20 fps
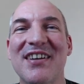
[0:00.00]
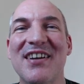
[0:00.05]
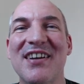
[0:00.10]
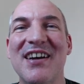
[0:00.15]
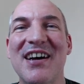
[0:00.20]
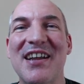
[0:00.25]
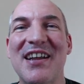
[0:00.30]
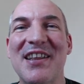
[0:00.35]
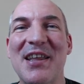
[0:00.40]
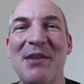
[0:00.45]

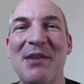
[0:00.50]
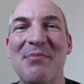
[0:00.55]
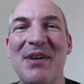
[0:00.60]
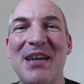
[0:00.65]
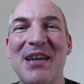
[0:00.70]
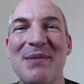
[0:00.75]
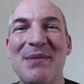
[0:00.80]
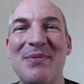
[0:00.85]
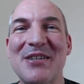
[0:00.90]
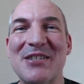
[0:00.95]
and then
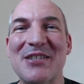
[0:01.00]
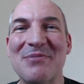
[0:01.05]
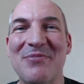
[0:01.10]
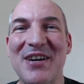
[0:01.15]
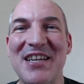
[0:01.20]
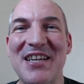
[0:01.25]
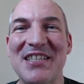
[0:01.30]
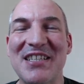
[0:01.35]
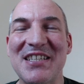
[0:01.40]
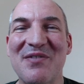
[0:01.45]
maybe some
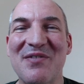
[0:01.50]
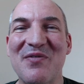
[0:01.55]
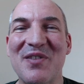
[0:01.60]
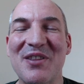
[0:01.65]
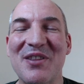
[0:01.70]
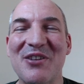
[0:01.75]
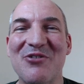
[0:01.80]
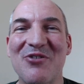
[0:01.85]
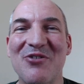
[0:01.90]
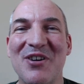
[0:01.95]
waiting for
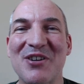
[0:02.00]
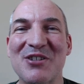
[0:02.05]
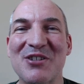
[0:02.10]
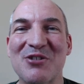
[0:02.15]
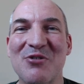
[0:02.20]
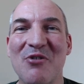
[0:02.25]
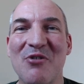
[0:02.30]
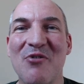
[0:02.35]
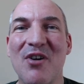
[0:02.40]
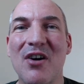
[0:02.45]
the drugs
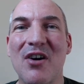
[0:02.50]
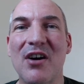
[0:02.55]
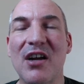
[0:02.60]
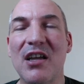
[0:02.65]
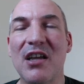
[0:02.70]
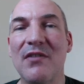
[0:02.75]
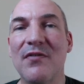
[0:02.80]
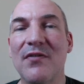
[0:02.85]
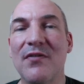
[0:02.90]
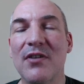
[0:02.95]
to
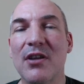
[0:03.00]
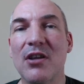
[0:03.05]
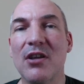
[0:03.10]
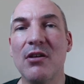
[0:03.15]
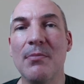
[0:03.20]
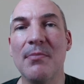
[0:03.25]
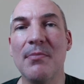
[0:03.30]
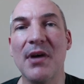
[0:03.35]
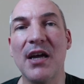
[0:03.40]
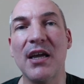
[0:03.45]
arrive. You
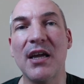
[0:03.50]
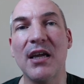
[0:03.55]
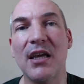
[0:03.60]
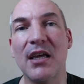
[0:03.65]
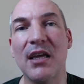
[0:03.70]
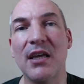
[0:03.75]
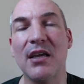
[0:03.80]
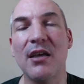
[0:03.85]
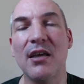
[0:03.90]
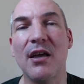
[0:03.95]

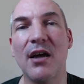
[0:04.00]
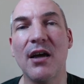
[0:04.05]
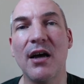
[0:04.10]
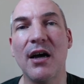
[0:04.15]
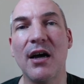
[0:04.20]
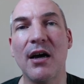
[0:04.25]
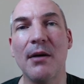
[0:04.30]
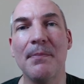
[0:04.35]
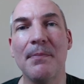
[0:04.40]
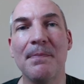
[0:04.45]
may
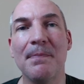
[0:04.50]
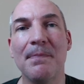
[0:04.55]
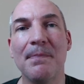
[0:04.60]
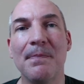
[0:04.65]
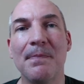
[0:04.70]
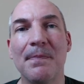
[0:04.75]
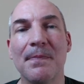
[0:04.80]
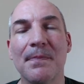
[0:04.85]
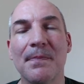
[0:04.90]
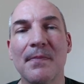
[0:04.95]

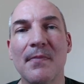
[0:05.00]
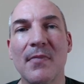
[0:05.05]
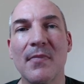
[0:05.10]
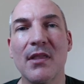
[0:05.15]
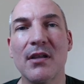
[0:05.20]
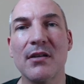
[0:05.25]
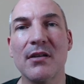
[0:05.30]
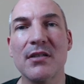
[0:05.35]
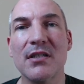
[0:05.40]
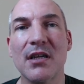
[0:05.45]
some
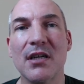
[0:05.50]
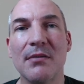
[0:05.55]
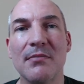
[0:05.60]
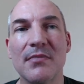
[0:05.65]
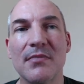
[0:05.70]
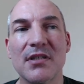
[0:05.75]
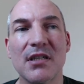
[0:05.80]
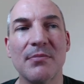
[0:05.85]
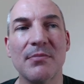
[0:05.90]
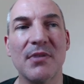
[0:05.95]

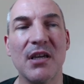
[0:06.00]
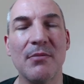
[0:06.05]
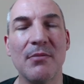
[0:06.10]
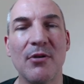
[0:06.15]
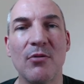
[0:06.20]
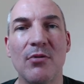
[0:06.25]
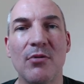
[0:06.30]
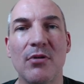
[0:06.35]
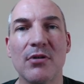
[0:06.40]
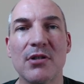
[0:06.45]
chemo
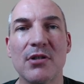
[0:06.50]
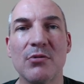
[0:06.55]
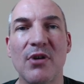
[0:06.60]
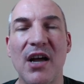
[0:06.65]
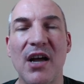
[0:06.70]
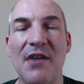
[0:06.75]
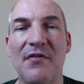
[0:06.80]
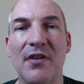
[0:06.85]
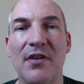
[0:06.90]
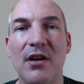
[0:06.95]
wards will
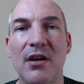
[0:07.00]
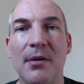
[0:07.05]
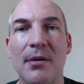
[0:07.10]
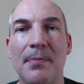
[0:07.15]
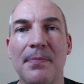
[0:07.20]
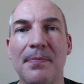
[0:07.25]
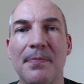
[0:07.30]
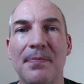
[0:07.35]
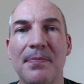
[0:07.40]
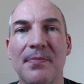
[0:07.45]
have a
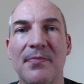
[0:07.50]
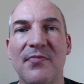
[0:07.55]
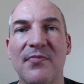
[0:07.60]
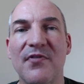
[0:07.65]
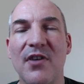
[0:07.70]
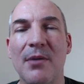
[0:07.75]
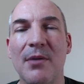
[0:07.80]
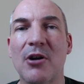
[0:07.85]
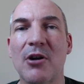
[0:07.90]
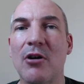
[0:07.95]

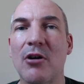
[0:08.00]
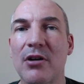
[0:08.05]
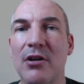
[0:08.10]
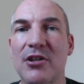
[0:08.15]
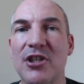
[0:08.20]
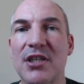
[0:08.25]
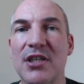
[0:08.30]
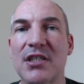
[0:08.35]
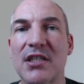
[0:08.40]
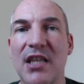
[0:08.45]

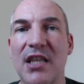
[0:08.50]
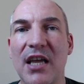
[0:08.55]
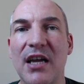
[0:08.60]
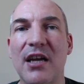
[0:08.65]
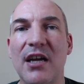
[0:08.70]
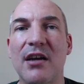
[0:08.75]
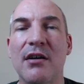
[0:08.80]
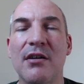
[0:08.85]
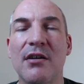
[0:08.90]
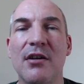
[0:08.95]
pharmacologist
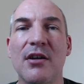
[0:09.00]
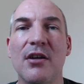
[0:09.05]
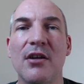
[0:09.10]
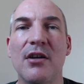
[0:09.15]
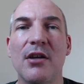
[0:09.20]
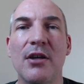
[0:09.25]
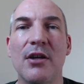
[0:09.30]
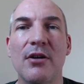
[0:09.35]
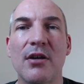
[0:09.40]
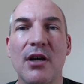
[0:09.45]
there
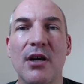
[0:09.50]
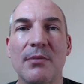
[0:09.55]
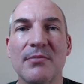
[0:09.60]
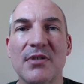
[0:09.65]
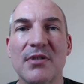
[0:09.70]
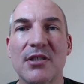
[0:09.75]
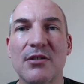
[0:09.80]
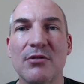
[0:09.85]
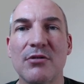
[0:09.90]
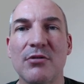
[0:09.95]
who comes
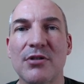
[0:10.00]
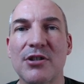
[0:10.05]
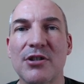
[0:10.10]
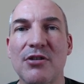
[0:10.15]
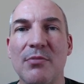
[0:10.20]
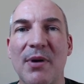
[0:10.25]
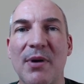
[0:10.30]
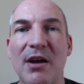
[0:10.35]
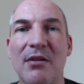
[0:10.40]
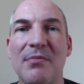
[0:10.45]
to talk to you
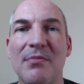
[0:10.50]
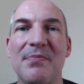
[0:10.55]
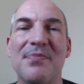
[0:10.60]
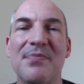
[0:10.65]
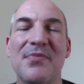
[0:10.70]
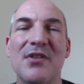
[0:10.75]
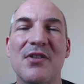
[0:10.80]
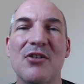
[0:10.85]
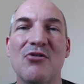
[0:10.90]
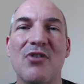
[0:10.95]
about
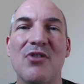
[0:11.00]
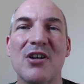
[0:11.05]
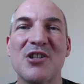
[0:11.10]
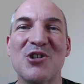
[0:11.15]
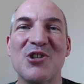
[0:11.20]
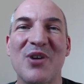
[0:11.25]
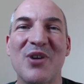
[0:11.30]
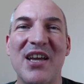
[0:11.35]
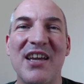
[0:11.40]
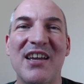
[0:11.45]
the drugs you're
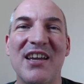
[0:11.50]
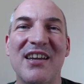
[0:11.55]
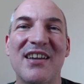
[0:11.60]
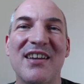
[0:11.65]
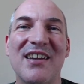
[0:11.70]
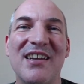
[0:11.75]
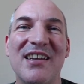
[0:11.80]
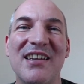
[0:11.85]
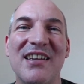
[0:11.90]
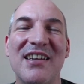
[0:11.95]
getting,
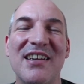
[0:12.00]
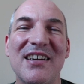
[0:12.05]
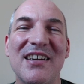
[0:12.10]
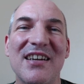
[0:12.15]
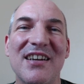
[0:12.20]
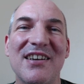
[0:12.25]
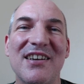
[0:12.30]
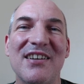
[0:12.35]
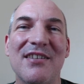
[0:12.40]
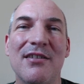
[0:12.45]

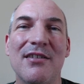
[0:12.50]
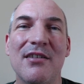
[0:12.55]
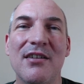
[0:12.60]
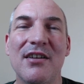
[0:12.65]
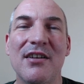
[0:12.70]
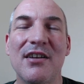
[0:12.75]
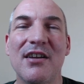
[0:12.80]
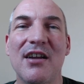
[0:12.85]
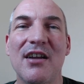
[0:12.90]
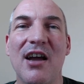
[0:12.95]
and
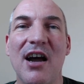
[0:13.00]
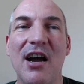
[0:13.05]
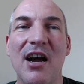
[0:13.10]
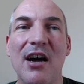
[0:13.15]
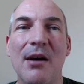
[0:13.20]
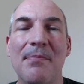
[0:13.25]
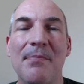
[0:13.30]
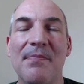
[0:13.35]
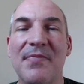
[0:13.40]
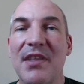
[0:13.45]

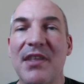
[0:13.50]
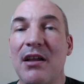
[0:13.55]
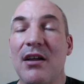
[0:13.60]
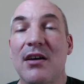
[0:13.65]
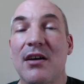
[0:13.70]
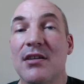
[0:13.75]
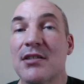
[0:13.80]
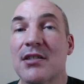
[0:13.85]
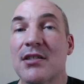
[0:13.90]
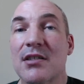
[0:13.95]
they'll
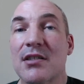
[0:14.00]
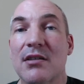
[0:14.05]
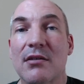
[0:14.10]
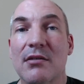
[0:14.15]
ask,